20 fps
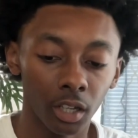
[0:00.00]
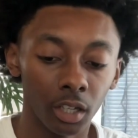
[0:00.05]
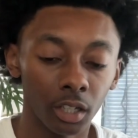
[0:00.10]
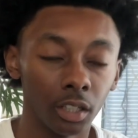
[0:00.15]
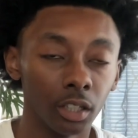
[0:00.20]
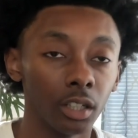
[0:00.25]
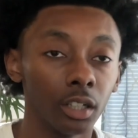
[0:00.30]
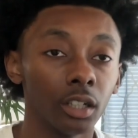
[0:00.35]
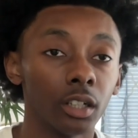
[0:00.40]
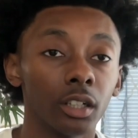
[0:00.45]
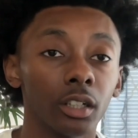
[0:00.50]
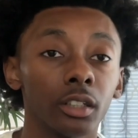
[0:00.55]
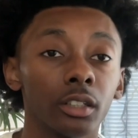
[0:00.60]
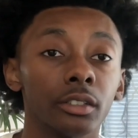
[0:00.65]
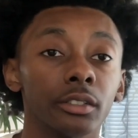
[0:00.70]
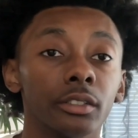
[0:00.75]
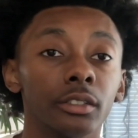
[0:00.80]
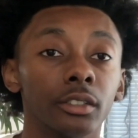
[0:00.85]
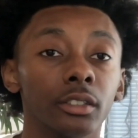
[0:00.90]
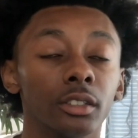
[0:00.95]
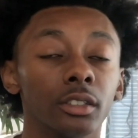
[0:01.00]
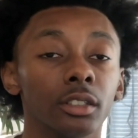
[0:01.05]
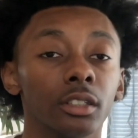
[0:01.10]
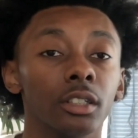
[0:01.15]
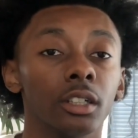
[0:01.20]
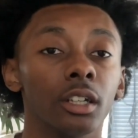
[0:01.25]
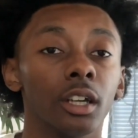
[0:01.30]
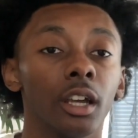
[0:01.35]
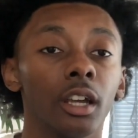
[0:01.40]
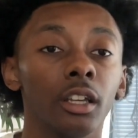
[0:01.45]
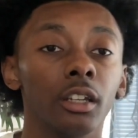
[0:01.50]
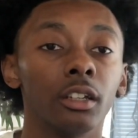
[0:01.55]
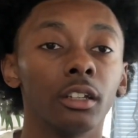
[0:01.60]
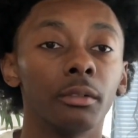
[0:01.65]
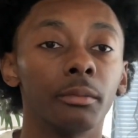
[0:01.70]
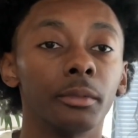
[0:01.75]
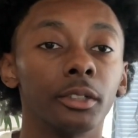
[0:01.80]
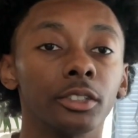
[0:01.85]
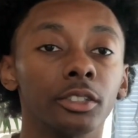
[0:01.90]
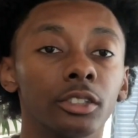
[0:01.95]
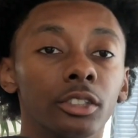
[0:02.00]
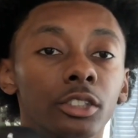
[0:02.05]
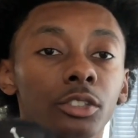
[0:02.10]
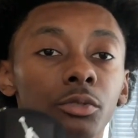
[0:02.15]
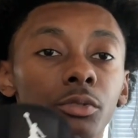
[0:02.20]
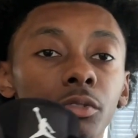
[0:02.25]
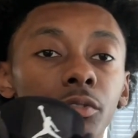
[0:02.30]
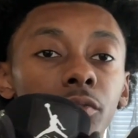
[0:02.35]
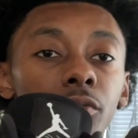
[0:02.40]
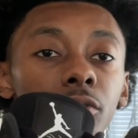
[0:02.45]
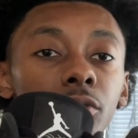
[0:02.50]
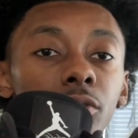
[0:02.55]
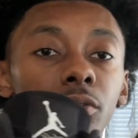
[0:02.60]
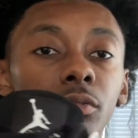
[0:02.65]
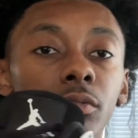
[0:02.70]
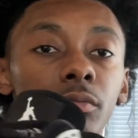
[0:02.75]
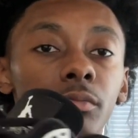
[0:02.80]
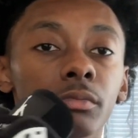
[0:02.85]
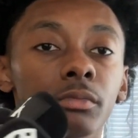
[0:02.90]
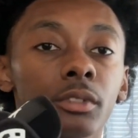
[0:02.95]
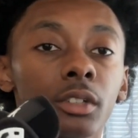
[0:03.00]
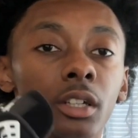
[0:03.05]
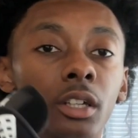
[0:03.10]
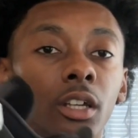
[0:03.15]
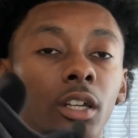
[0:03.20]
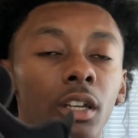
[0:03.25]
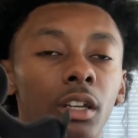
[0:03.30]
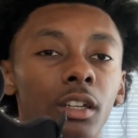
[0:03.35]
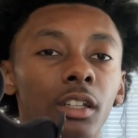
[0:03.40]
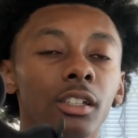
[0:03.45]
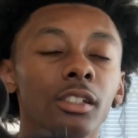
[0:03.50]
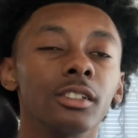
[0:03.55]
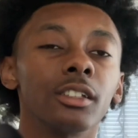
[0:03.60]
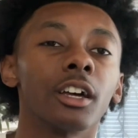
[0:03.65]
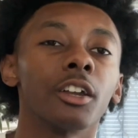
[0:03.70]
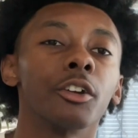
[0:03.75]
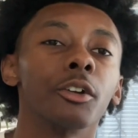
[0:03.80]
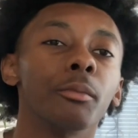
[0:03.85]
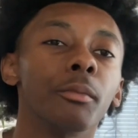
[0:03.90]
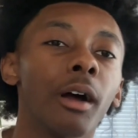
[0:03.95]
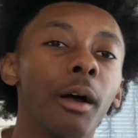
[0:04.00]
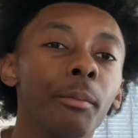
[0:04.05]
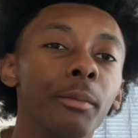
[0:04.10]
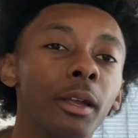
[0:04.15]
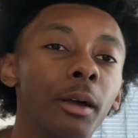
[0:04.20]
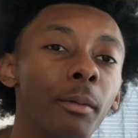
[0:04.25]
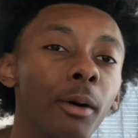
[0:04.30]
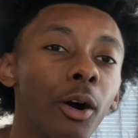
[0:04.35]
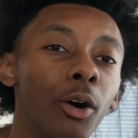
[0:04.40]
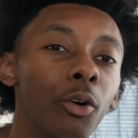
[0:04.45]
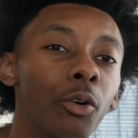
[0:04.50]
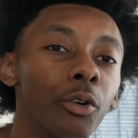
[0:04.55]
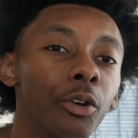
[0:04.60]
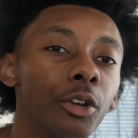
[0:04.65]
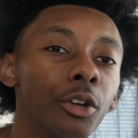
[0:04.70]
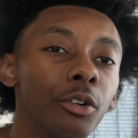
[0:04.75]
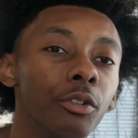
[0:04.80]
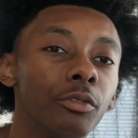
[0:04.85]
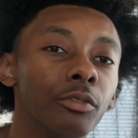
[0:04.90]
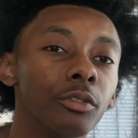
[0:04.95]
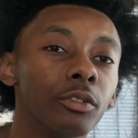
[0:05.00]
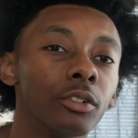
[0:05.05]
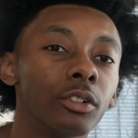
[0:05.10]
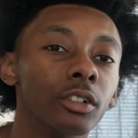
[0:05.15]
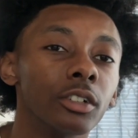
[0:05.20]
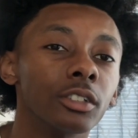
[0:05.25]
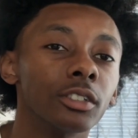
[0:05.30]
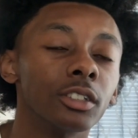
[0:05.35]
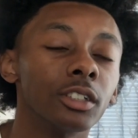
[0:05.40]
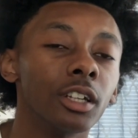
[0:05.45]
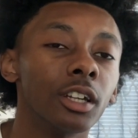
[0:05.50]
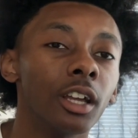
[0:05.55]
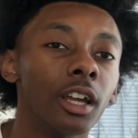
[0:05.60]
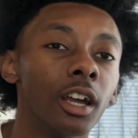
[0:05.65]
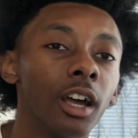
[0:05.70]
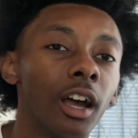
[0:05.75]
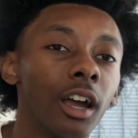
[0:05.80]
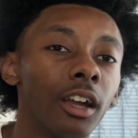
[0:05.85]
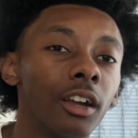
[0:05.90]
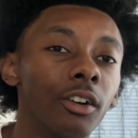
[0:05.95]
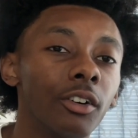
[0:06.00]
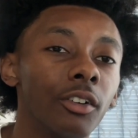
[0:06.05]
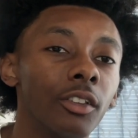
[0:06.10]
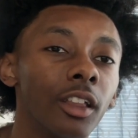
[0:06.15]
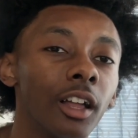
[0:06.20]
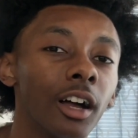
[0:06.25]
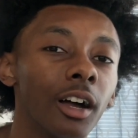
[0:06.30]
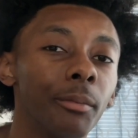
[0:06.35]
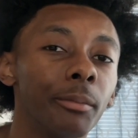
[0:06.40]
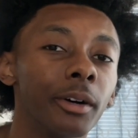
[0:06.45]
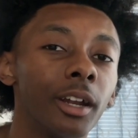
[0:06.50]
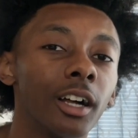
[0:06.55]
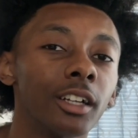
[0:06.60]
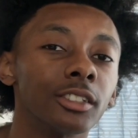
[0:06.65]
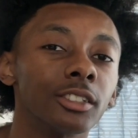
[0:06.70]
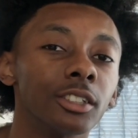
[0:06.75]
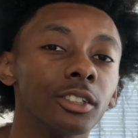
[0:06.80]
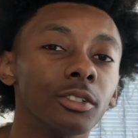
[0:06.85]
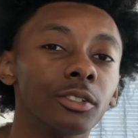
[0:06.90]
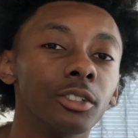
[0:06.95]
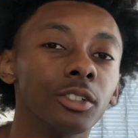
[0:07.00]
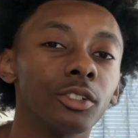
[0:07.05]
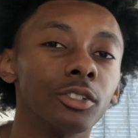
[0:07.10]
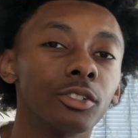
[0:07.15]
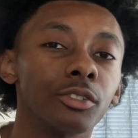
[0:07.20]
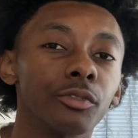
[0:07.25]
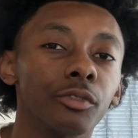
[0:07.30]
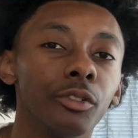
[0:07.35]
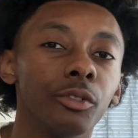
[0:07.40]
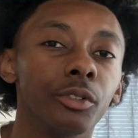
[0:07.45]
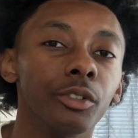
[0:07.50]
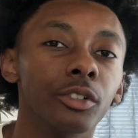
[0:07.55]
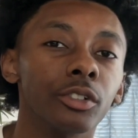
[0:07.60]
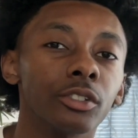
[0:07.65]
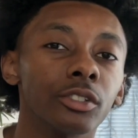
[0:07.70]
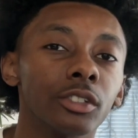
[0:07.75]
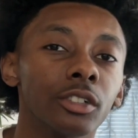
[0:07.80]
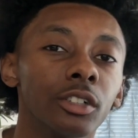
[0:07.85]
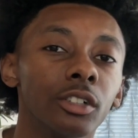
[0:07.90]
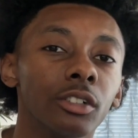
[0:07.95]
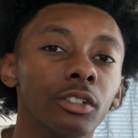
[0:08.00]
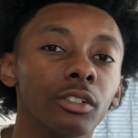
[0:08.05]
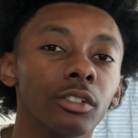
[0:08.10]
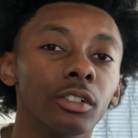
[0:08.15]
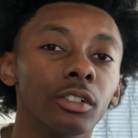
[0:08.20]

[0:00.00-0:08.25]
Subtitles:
yeah, ain't nothing much to this review. These kind of remind me of my Oreo 4s. I ain't gonna lie, but I sold those a few years ago.